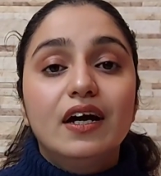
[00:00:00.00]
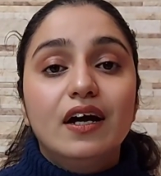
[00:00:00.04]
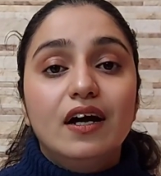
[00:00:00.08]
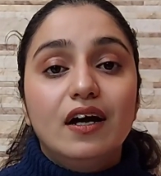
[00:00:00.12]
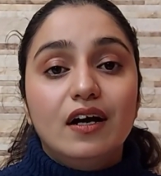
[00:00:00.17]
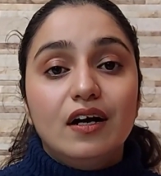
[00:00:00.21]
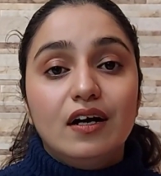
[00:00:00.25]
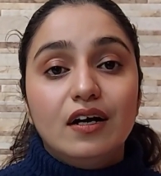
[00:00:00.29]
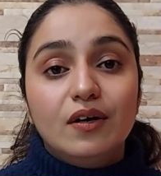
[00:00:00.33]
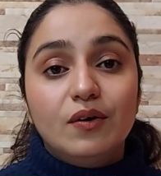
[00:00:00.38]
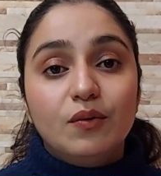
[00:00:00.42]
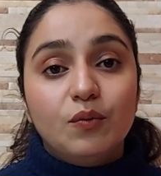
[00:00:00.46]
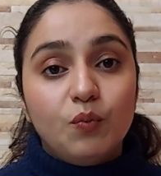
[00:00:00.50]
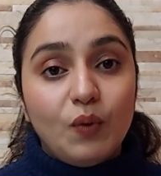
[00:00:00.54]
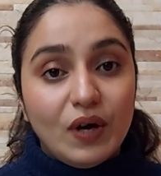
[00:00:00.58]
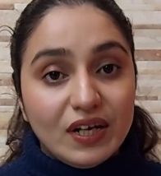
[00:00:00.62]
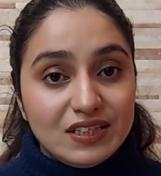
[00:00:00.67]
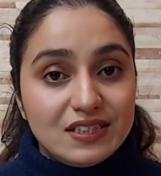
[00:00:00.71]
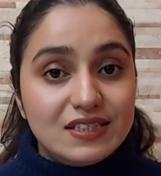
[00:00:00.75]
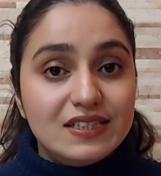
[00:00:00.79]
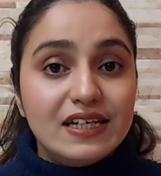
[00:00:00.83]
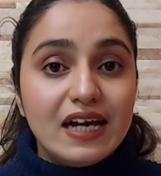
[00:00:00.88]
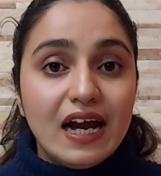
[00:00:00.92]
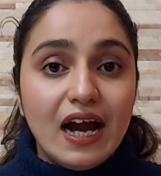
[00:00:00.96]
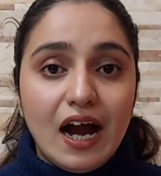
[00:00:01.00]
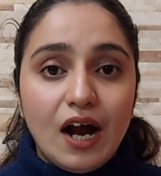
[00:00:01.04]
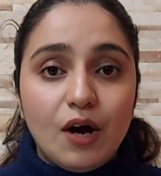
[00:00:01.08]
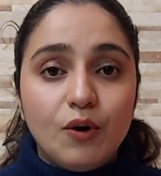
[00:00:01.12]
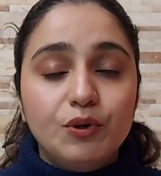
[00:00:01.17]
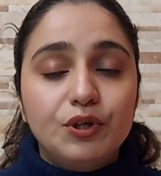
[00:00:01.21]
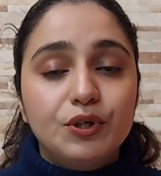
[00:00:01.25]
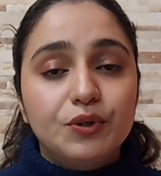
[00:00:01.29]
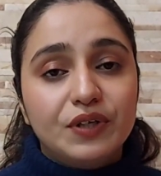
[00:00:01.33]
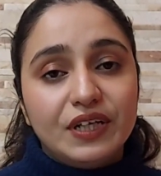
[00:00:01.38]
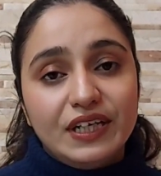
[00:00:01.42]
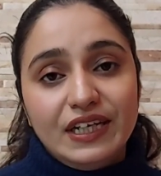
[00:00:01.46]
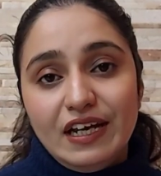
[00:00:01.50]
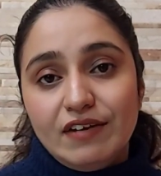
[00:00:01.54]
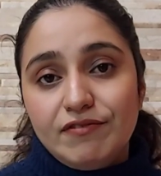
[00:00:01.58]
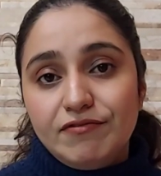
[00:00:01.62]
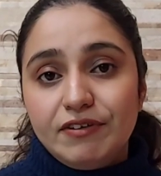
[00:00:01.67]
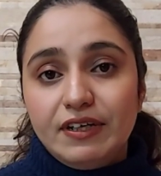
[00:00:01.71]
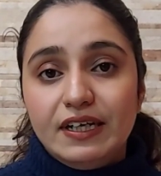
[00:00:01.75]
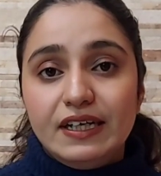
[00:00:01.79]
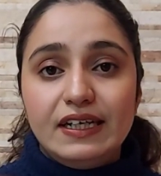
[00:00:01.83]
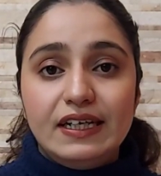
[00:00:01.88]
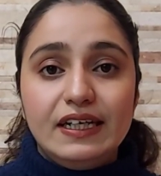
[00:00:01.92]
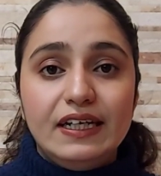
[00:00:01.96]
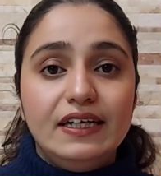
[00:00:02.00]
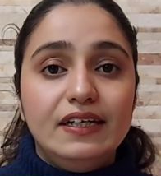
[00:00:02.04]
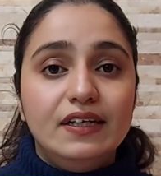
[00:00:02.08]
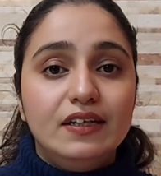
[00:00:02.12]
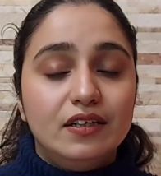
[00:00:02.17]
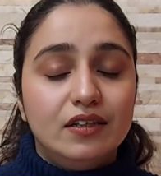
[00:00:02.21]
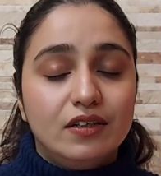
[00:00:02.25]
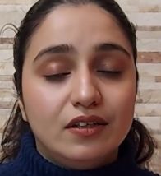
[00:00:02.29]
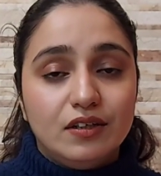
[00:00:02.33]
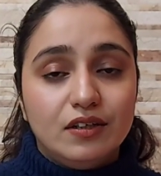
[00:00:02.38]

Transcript: Once they're out, you can definitely